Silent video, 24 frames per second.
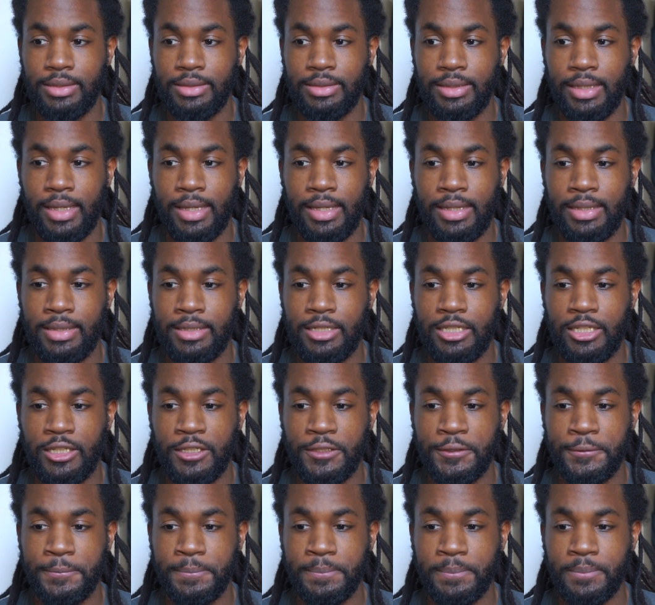And,
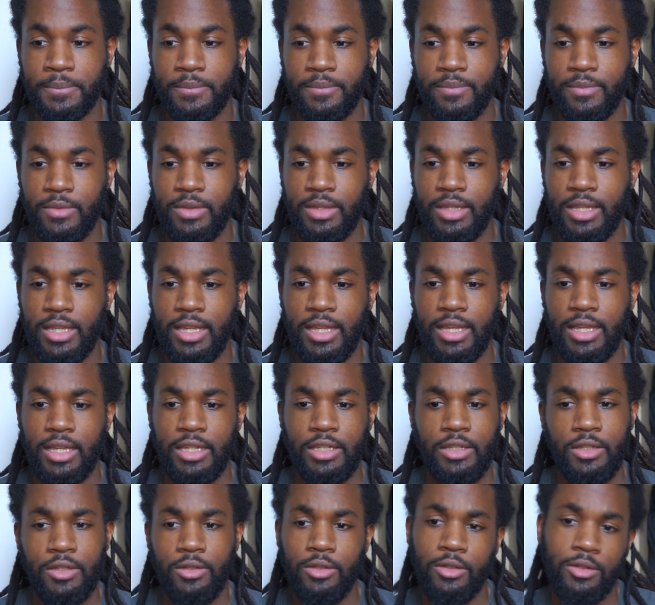um,
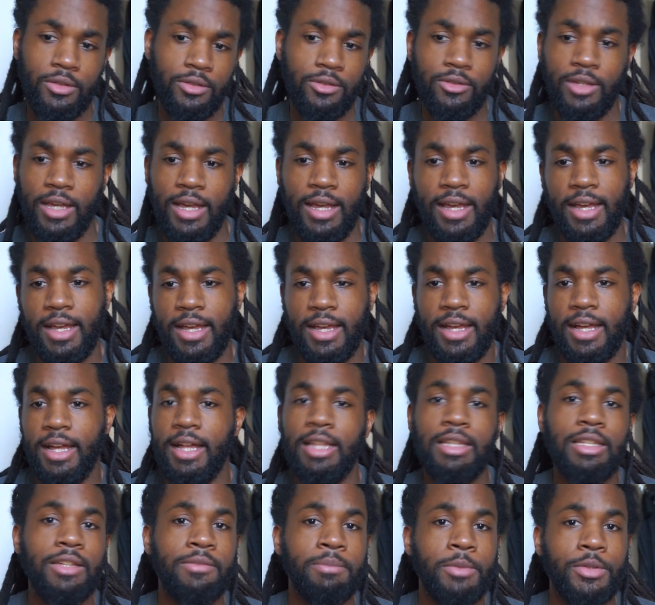you know, so I, I
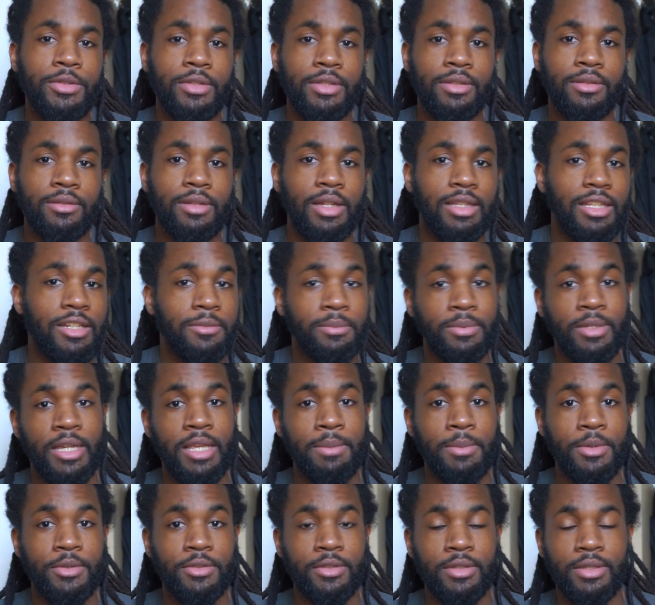love music. I love playing
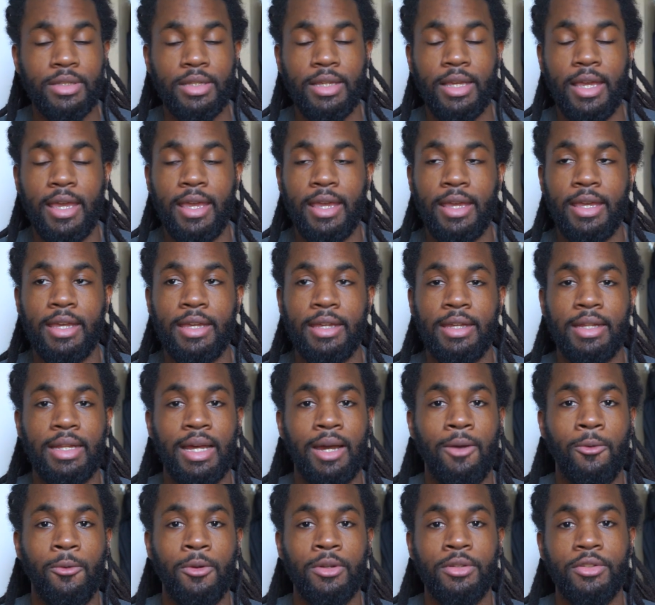music, and
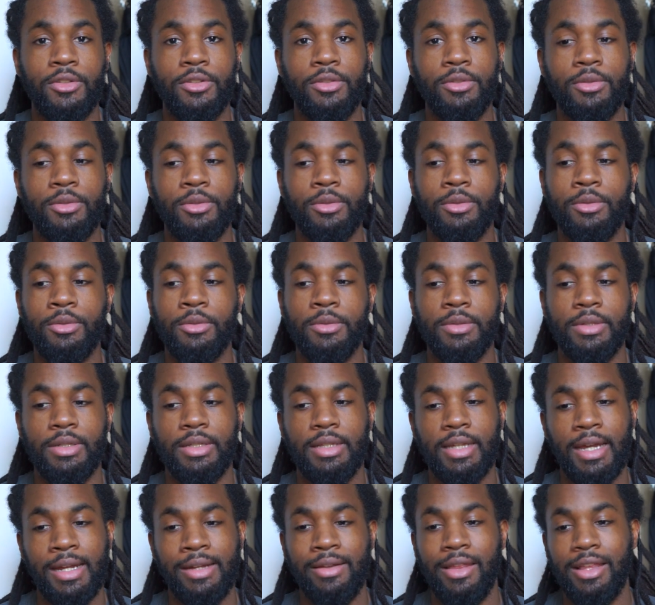I want to
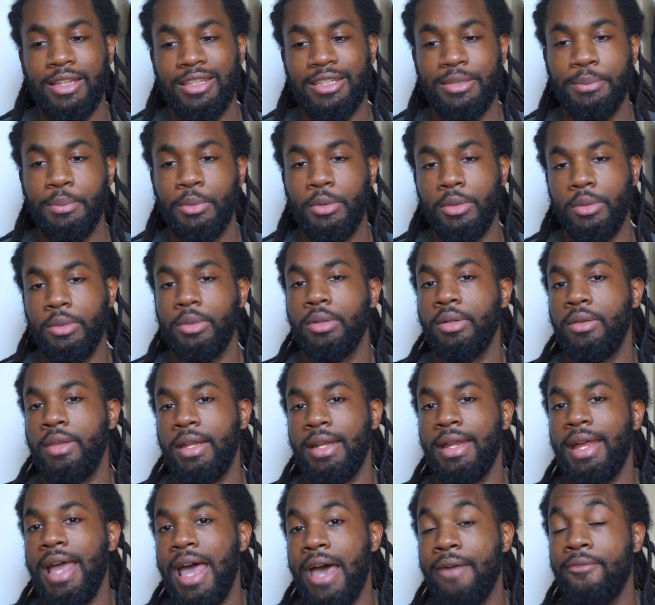kind of explore
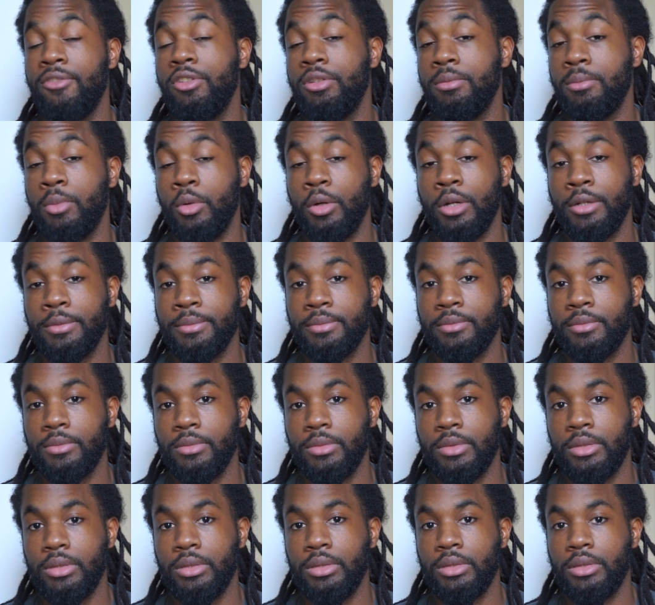that avenue more.
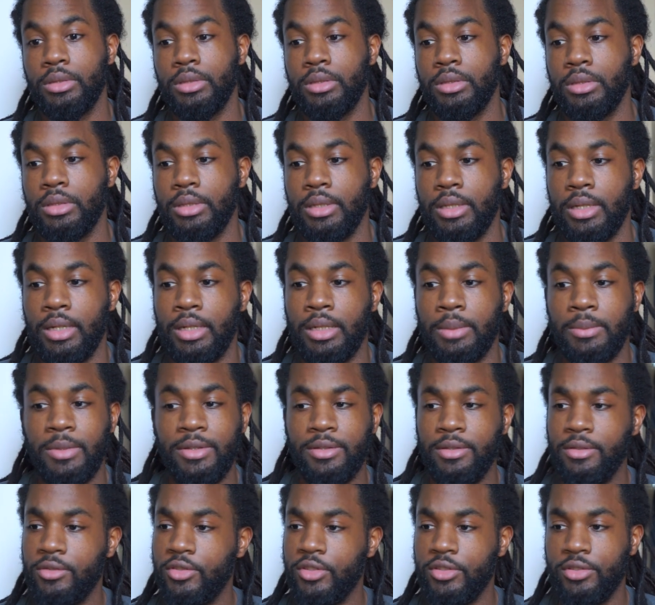Um, this
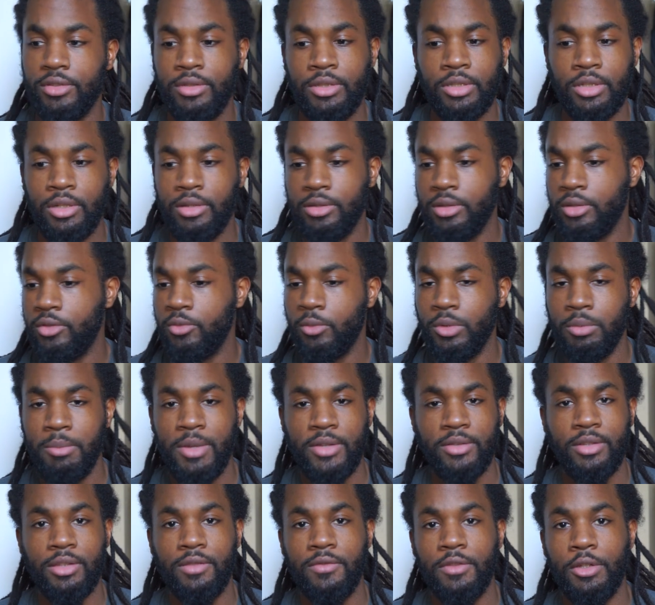is just, you know, I just want to
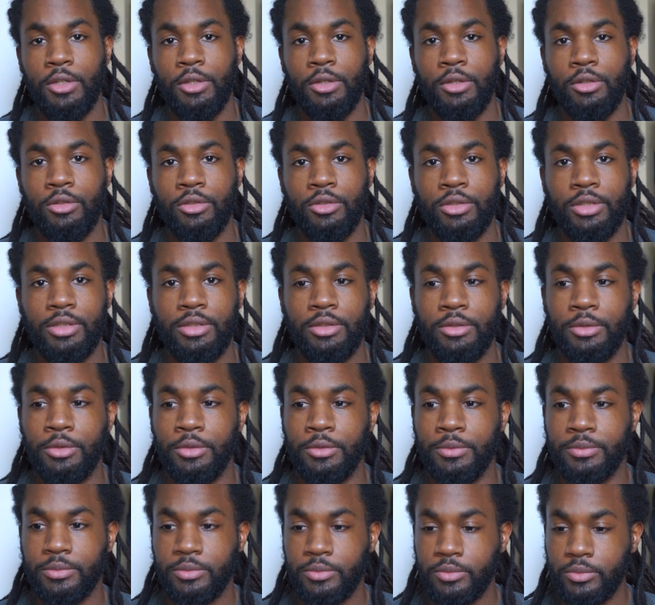make this video
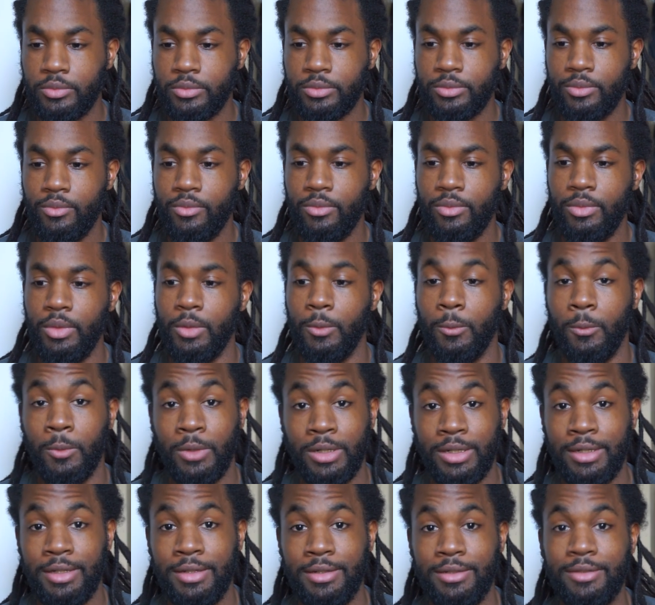to,
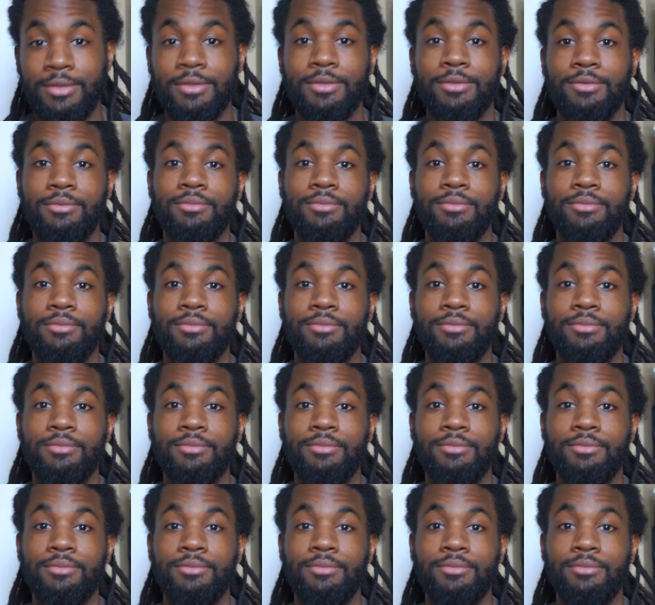one,